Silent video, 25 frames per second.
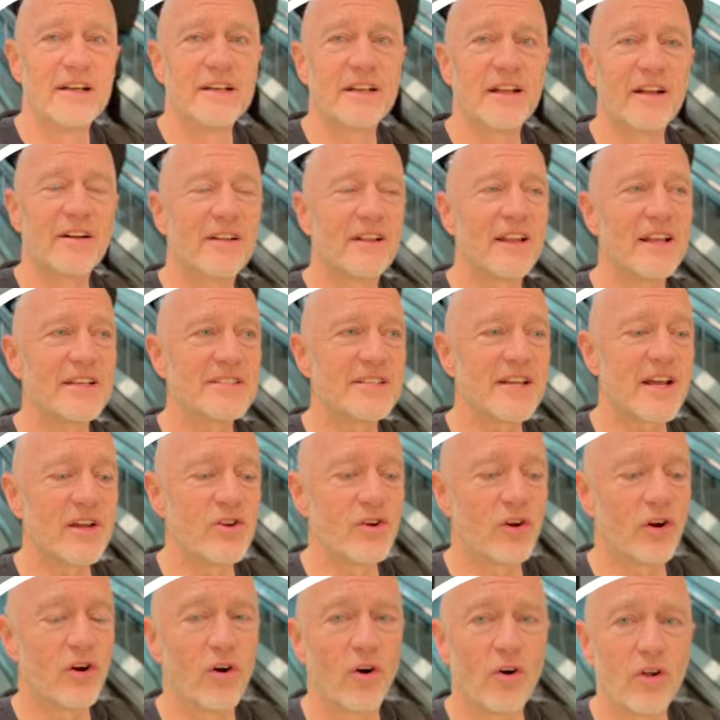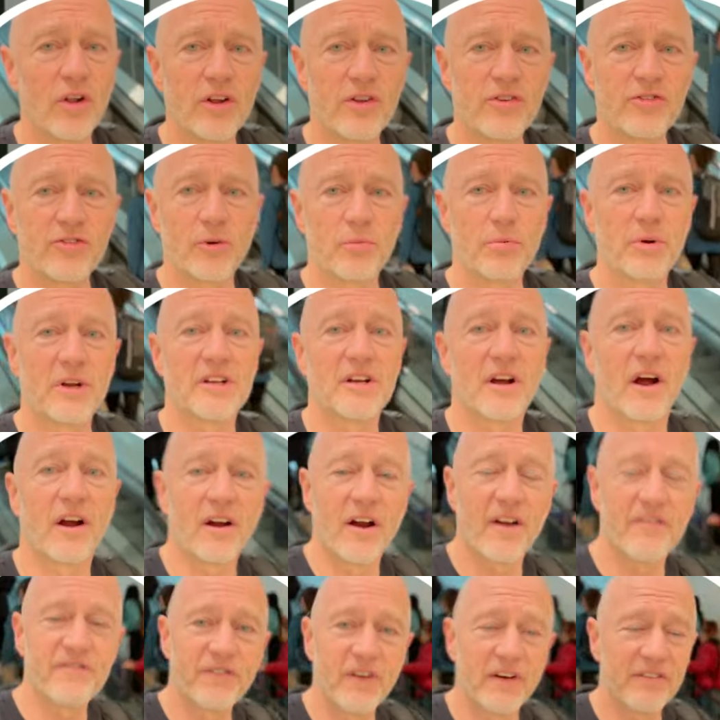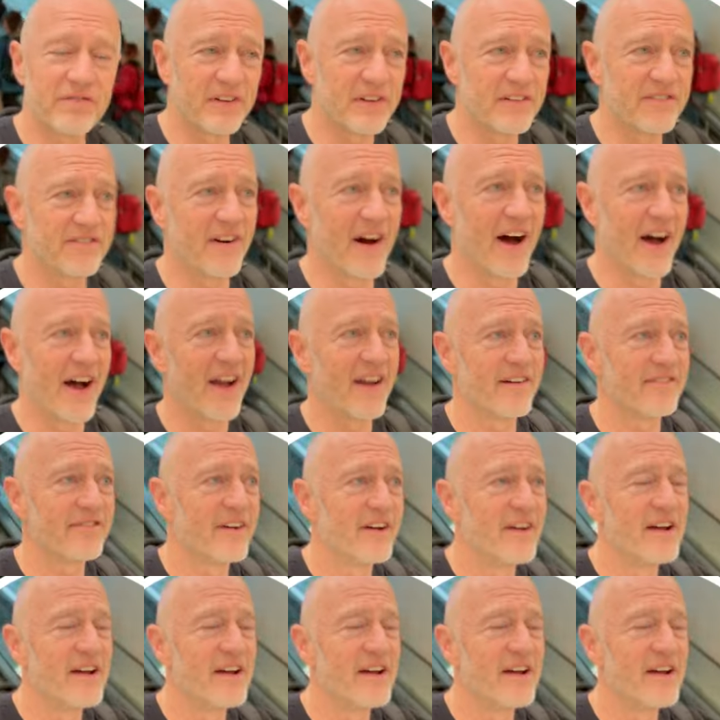you know, let's say your goal is to retire at 55.